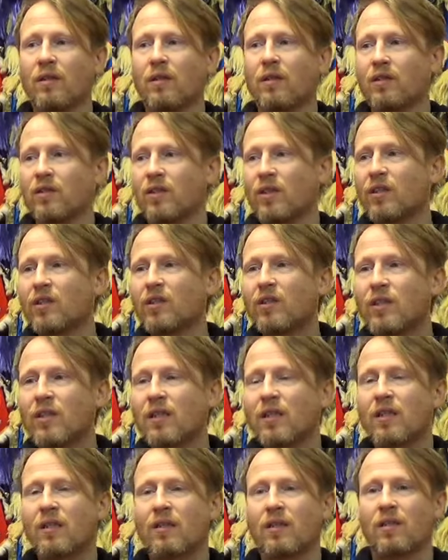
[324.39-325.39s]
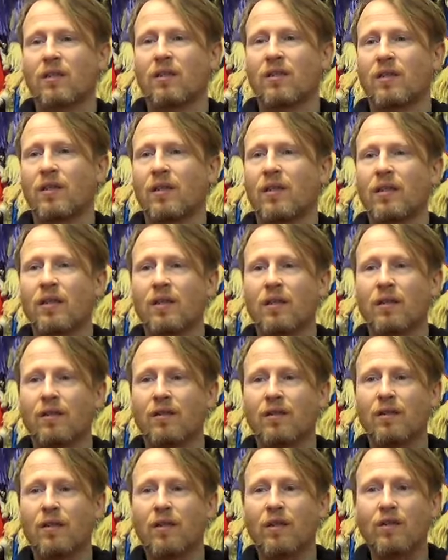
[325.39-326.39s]
agility
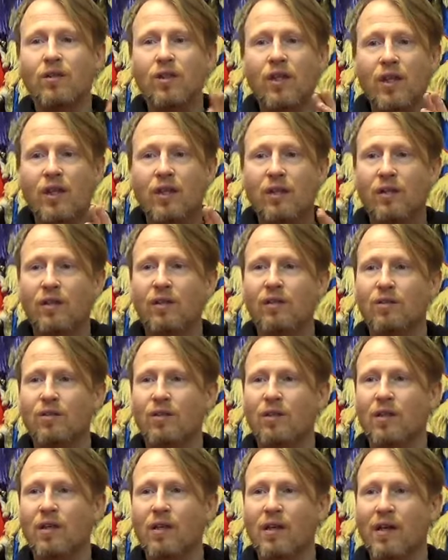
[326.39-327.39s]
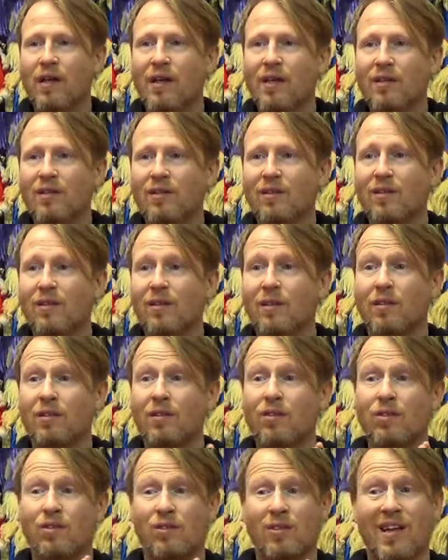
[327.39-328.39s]
and cheekiness, and
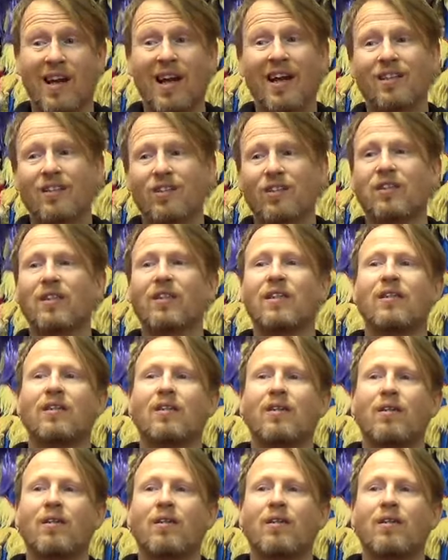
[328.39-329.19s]
just actually